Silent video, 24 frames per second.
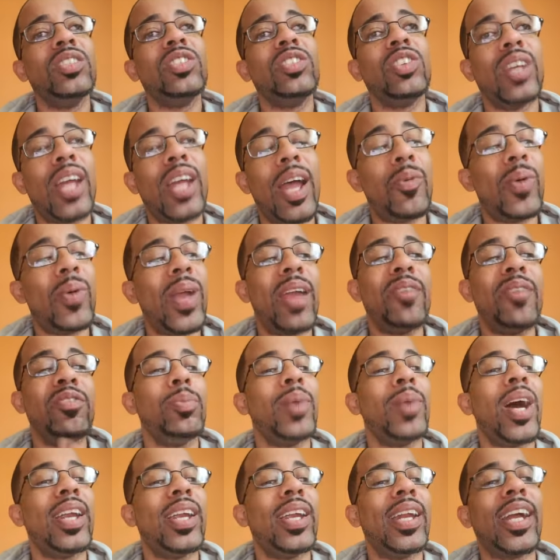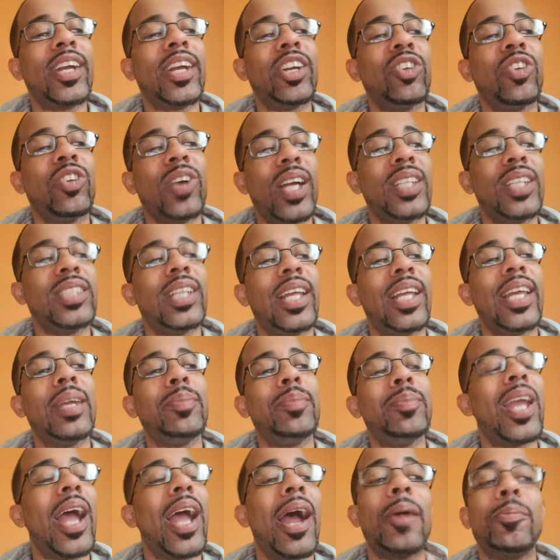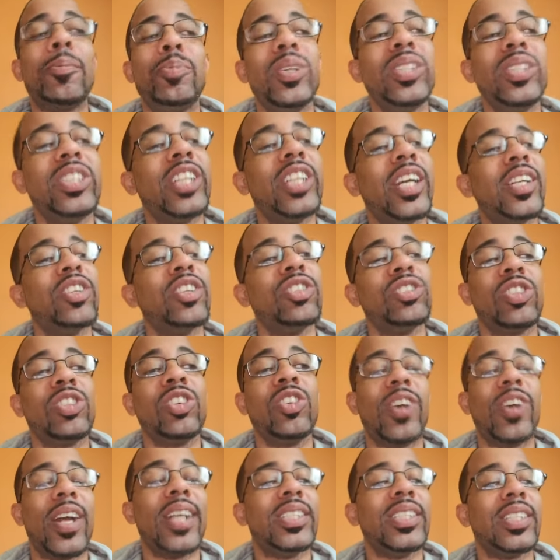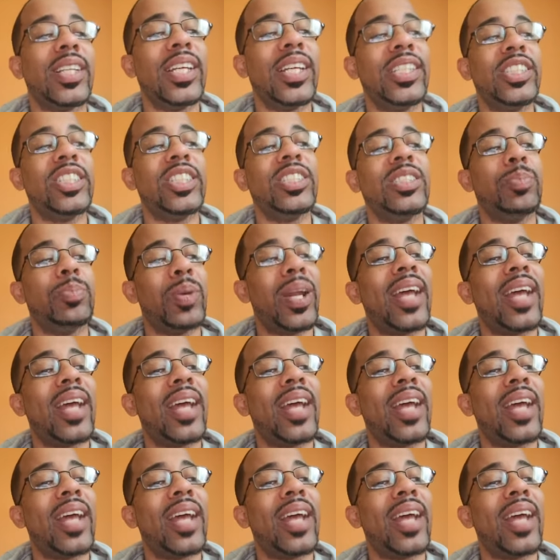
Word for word: So that way, everybody that congratulated me, I appreciate those congratulations.